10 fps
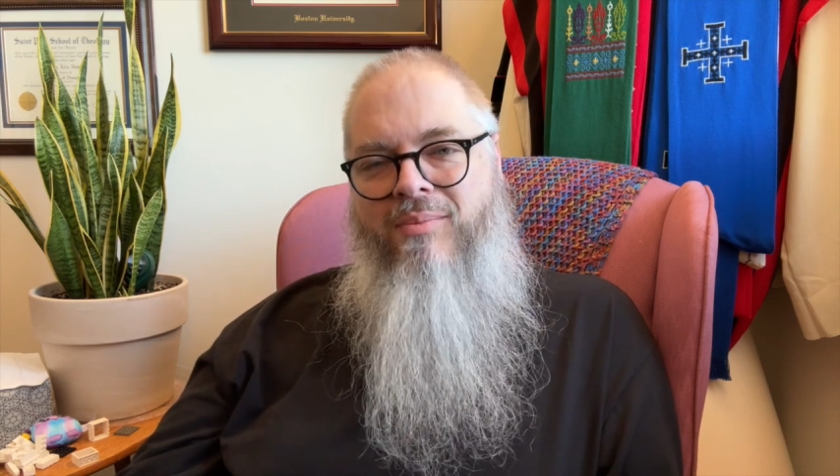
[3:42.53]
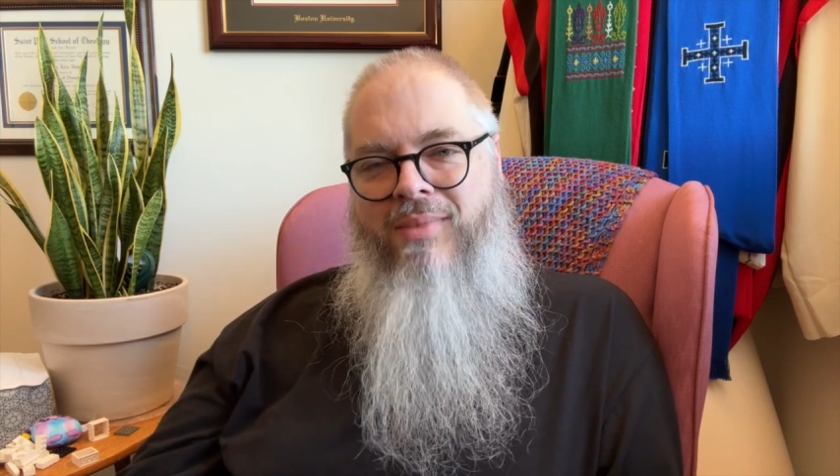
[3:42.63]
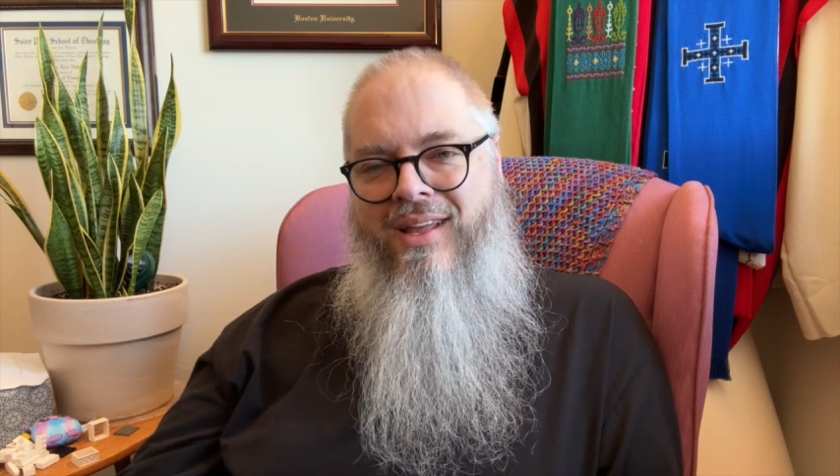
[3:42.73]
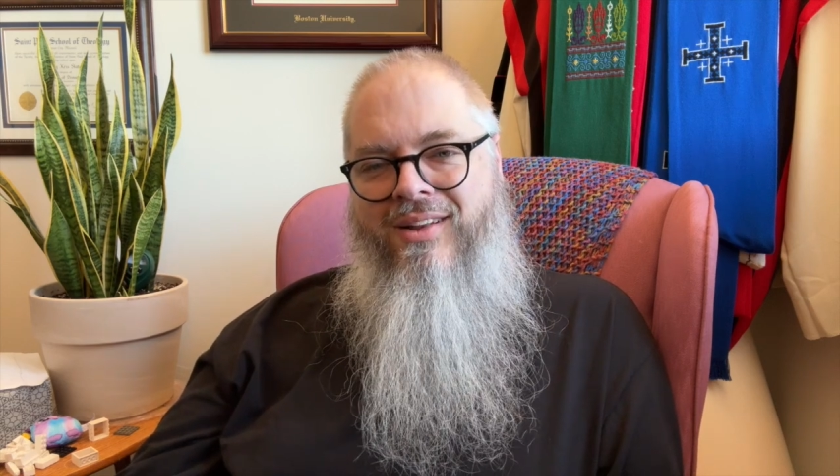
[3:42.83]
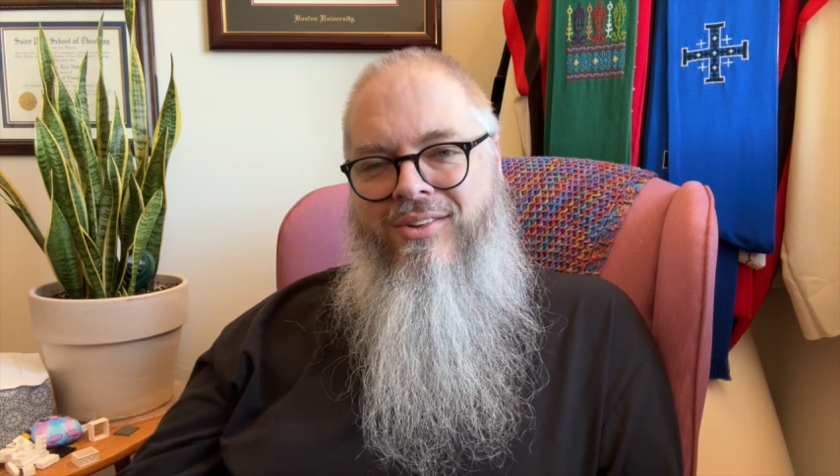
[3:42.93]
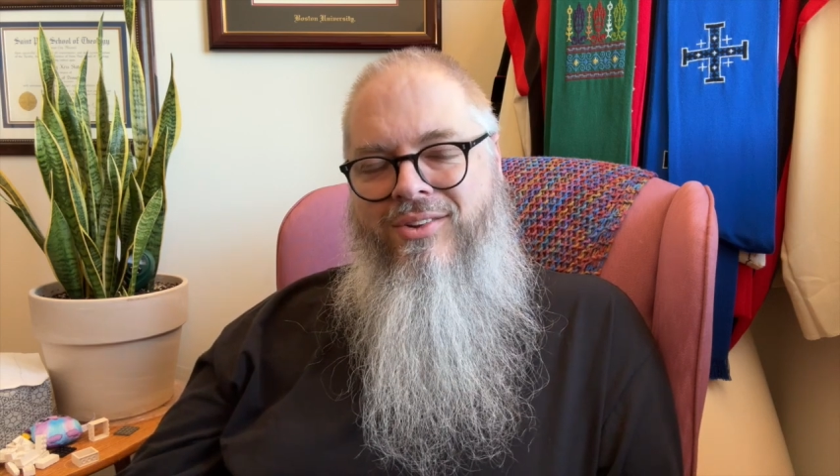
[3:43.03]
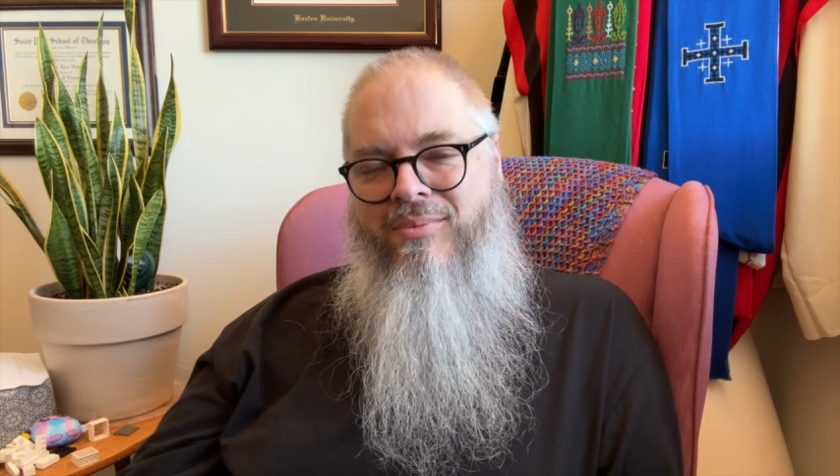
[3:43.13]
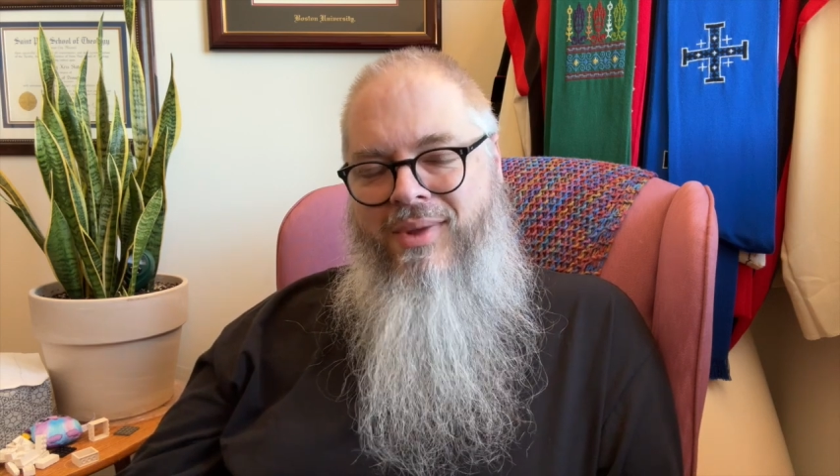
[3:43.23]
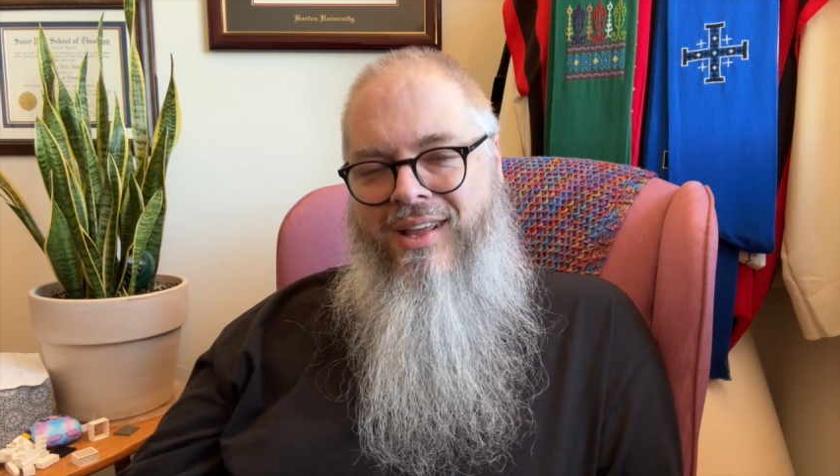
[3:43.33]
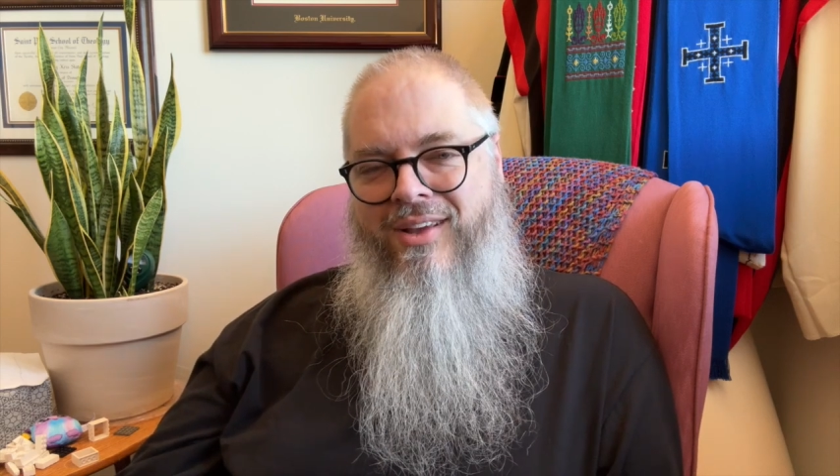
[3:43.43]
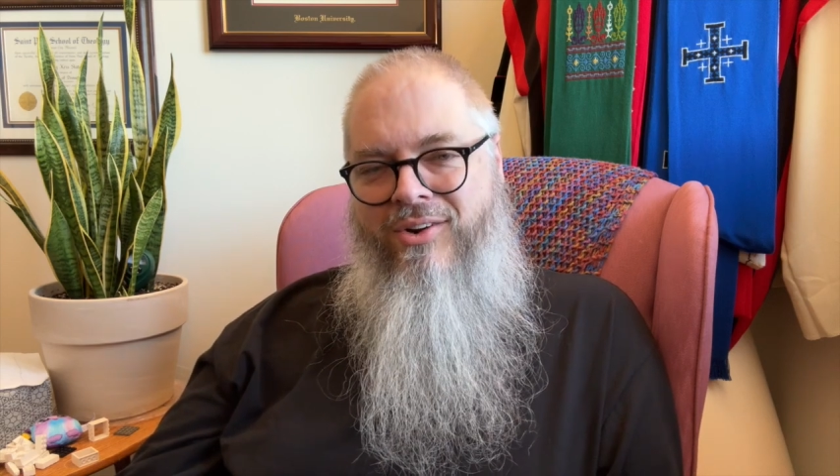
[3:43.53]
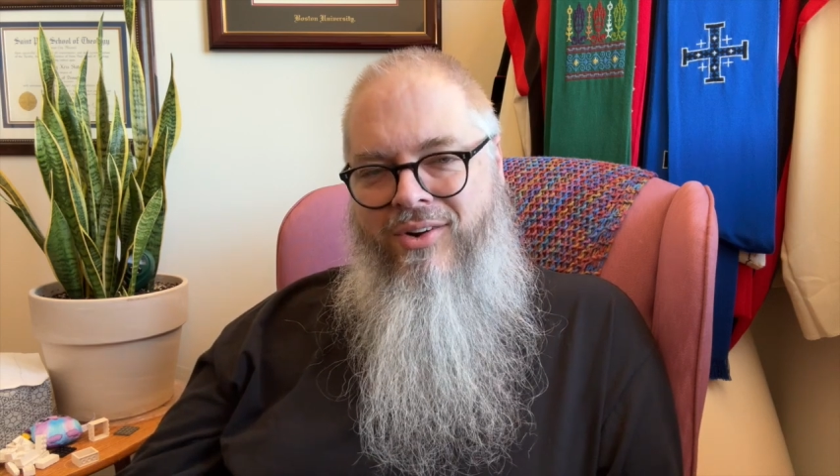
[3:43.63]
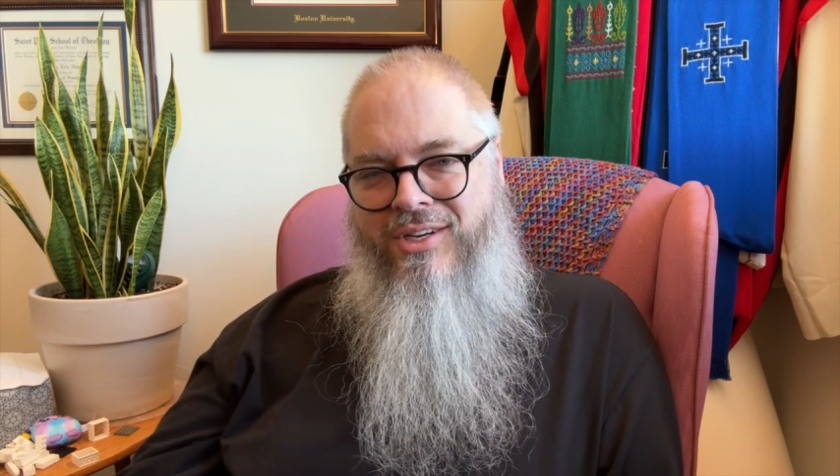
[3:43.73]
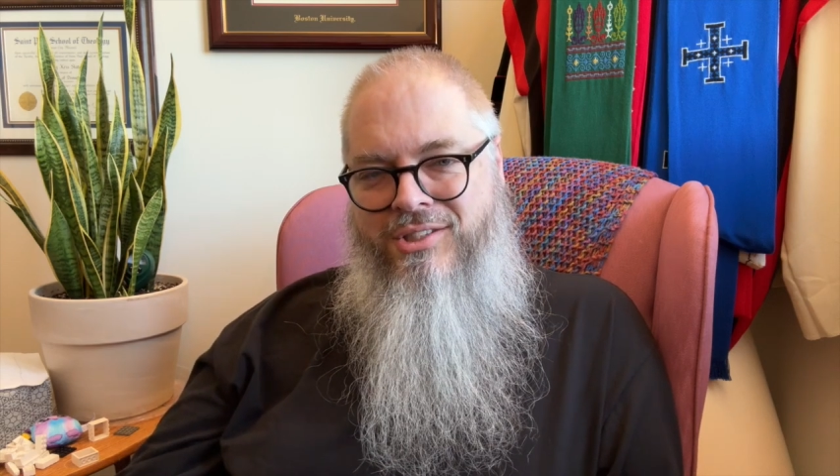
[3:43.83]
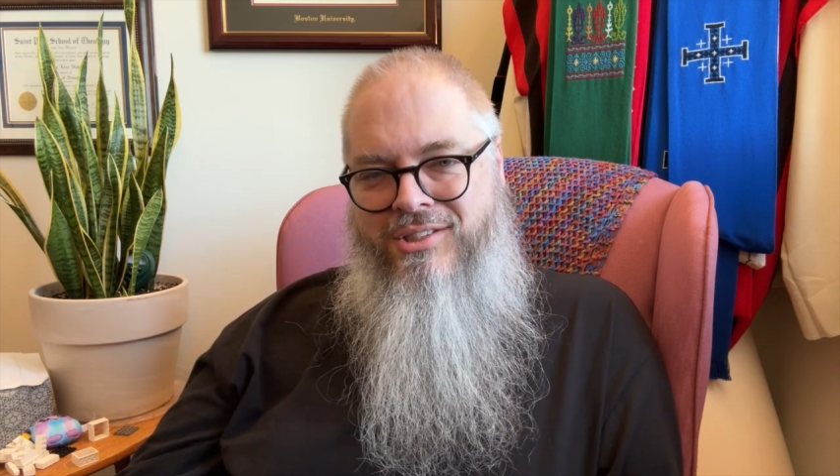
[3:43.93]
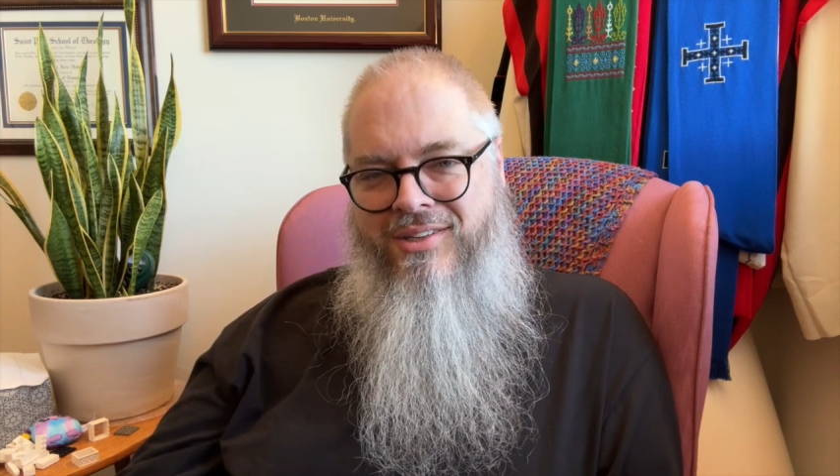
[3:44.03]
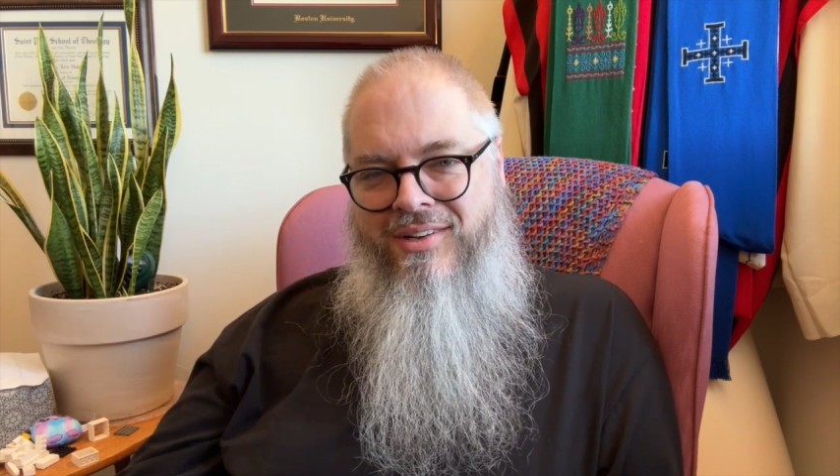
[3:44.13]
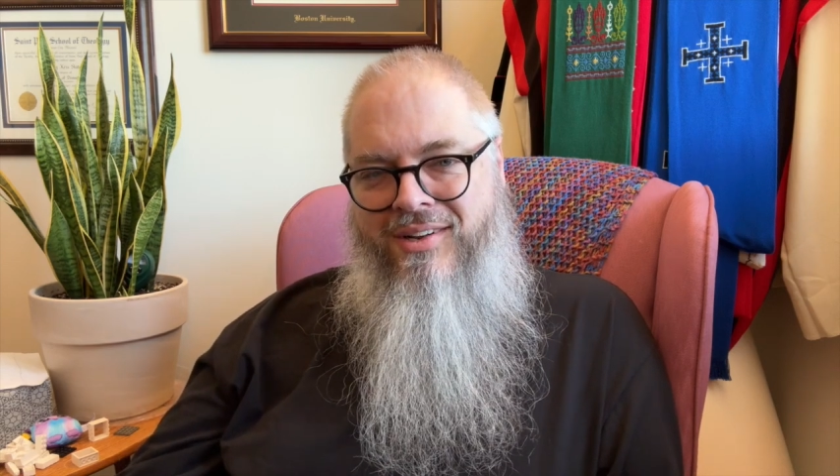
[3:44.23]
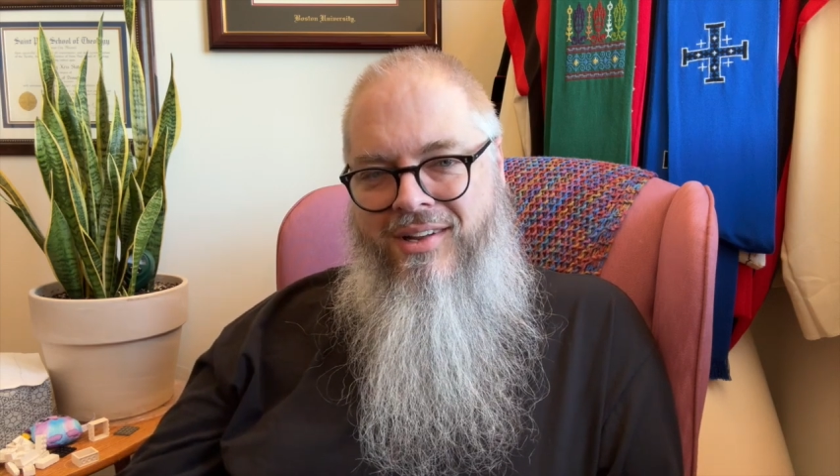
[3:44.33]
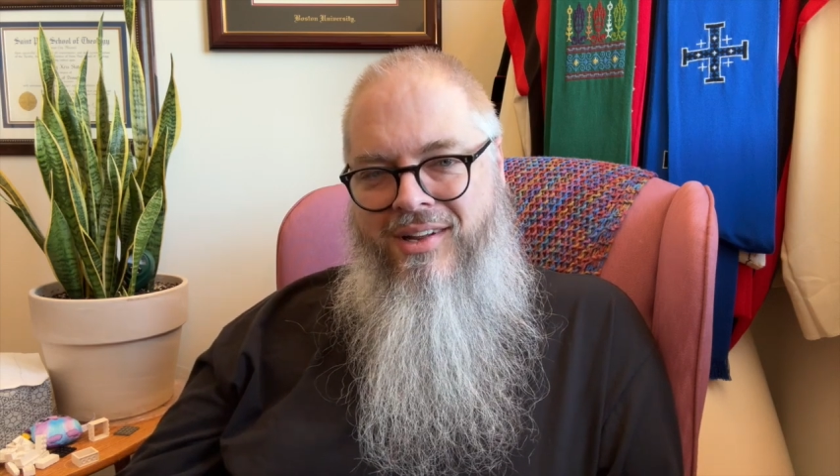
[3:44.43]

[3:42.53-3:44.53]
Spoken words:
it means to be a Christian.